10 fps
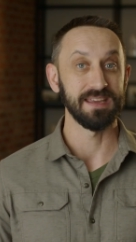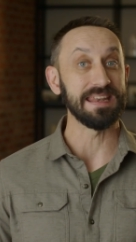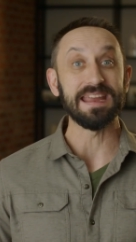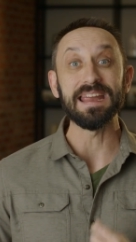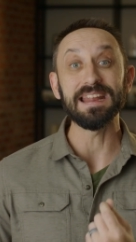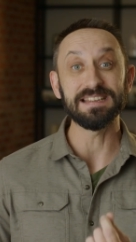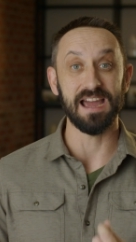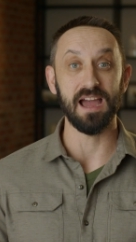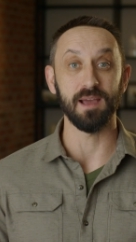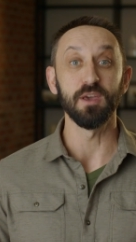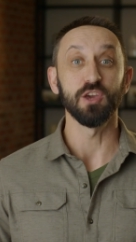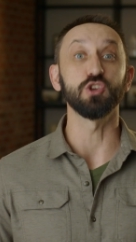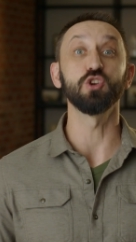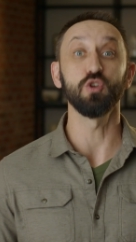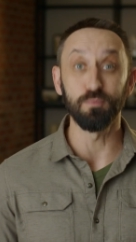And anytime
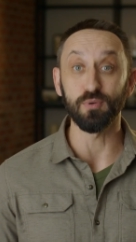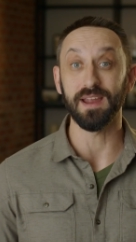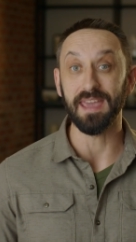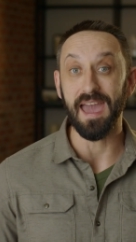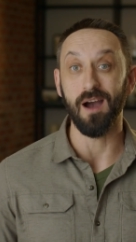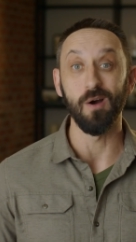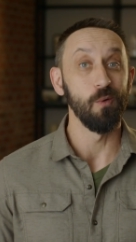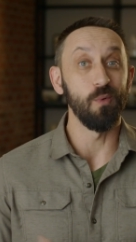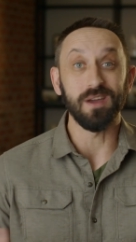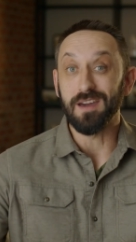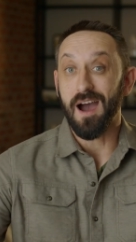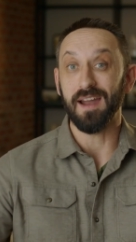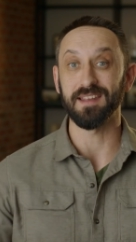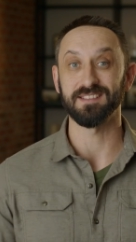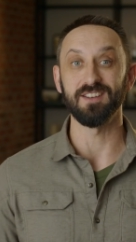you bring out what
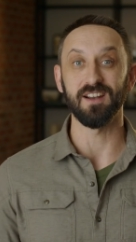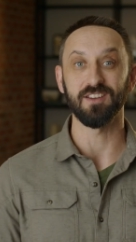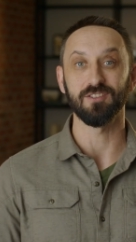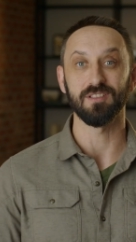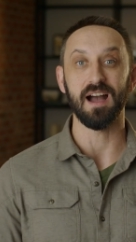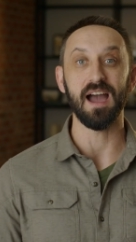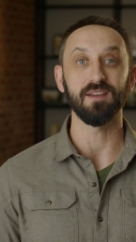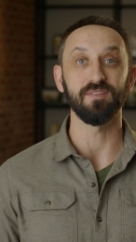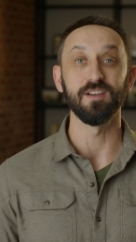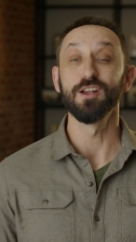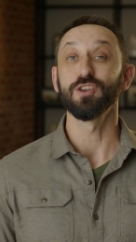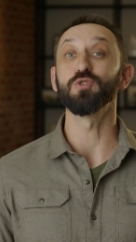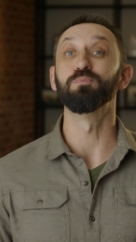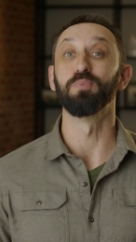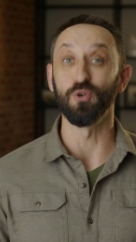God has done in your life,
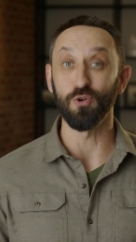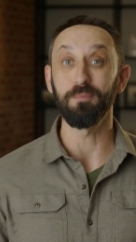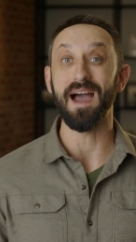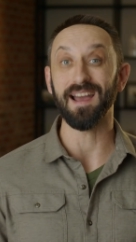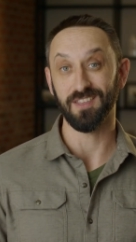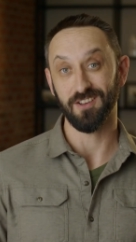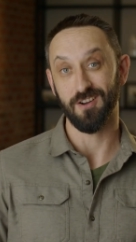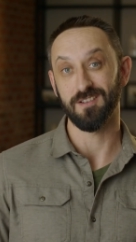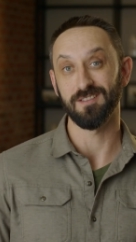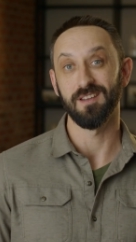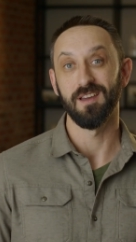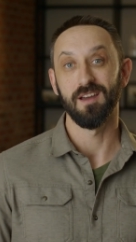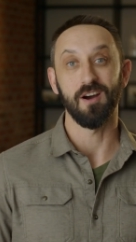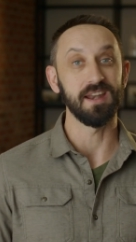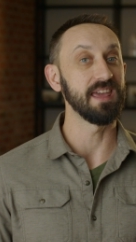you pull back the curtain
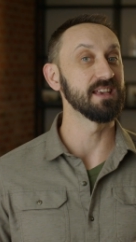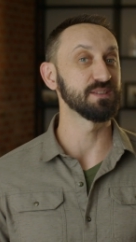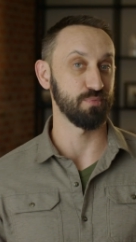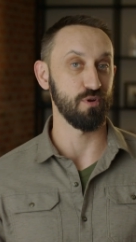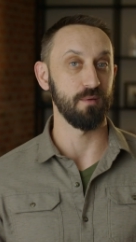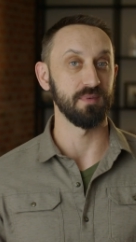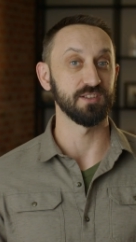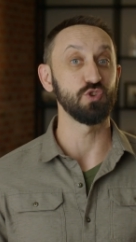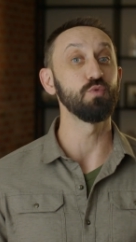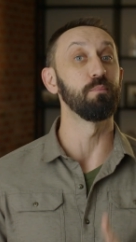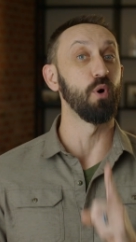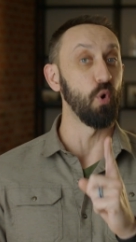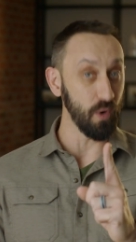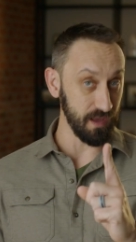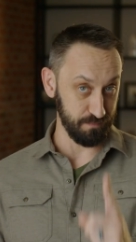on His promise. You
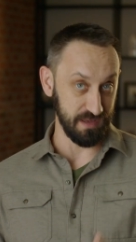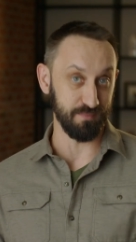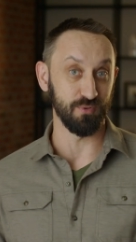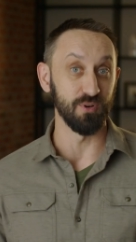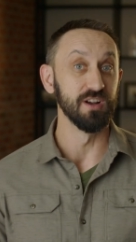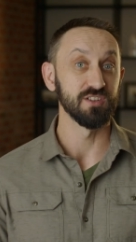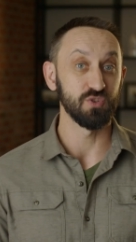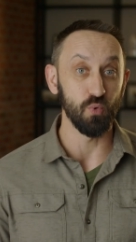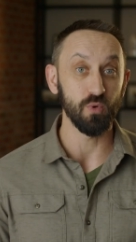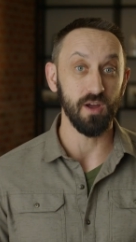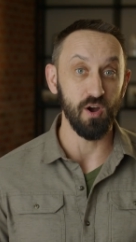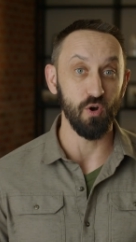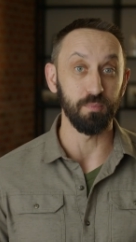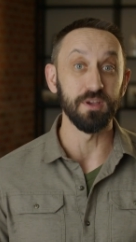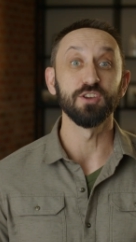point people toward
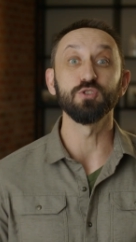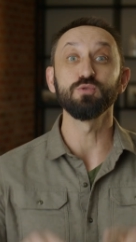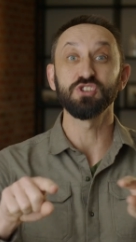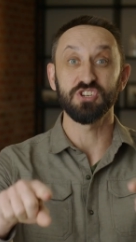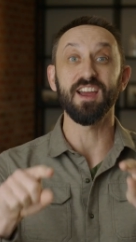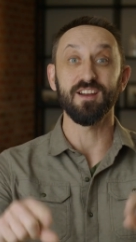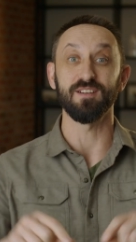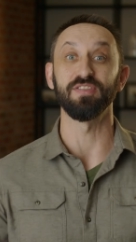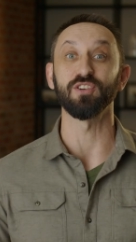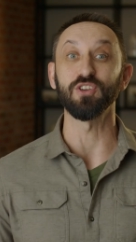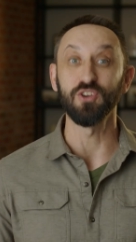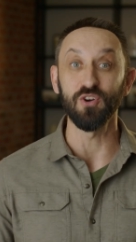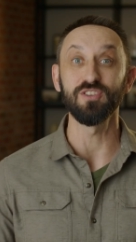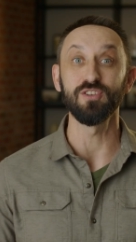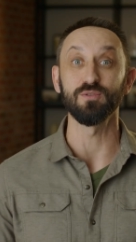hope. You share in the
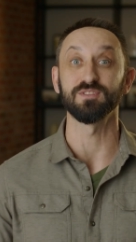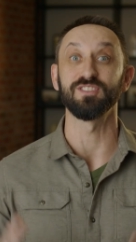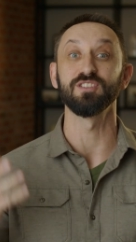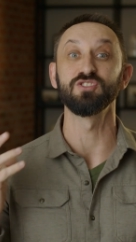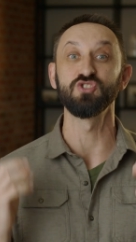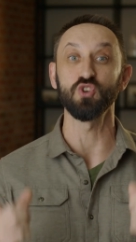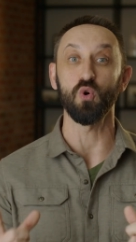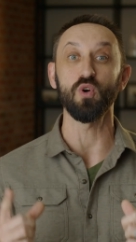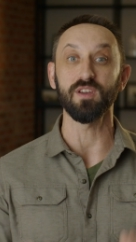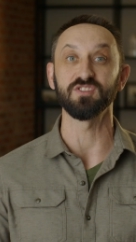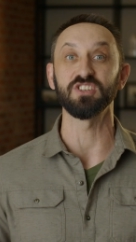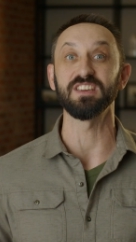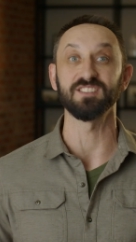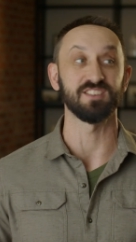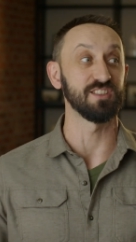good news, the joy of
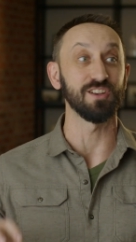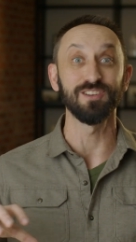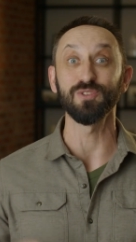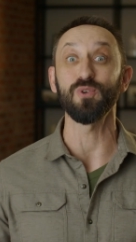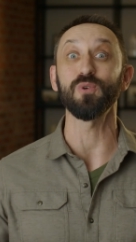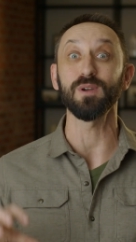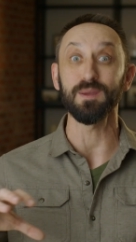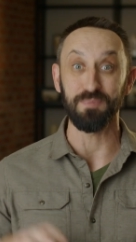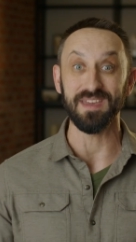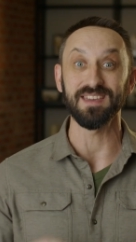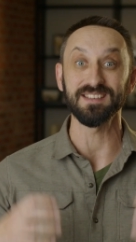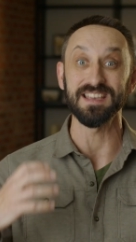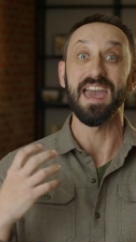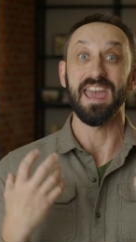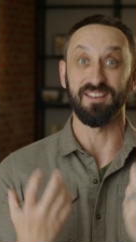Jesus, the glory, peace,
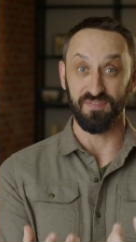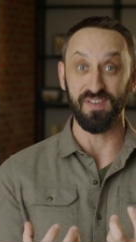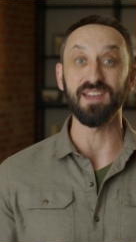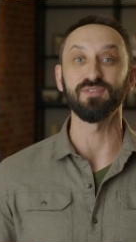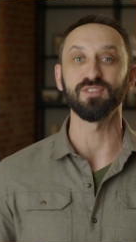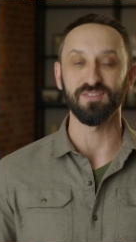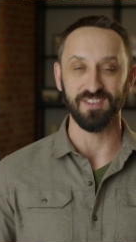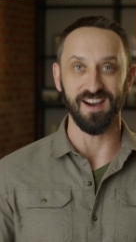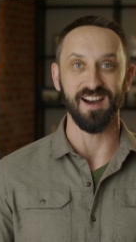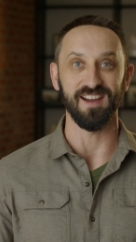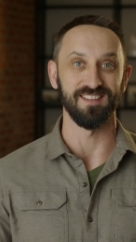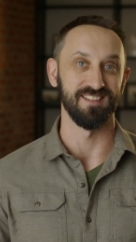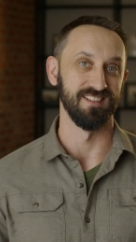and favor of God,